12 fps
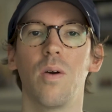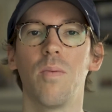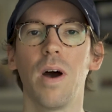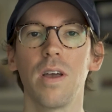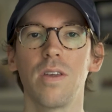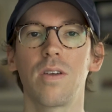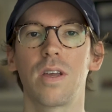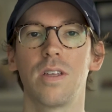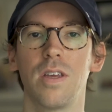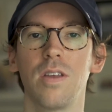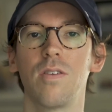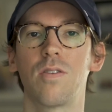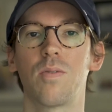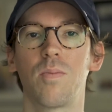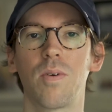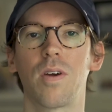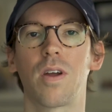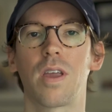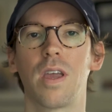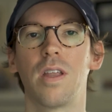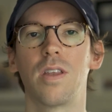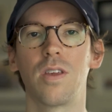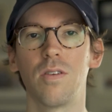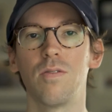while you continue to work,
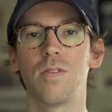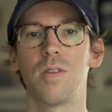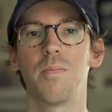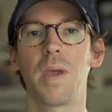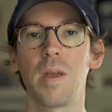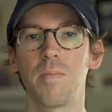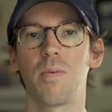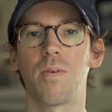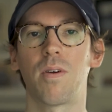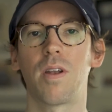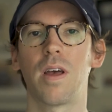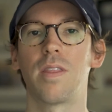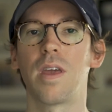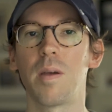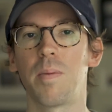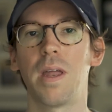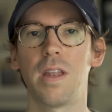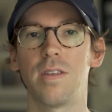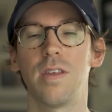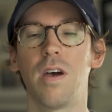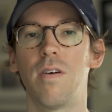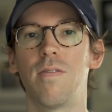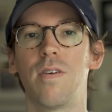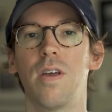and use the main port on the iPad
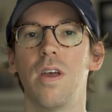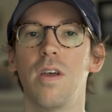itself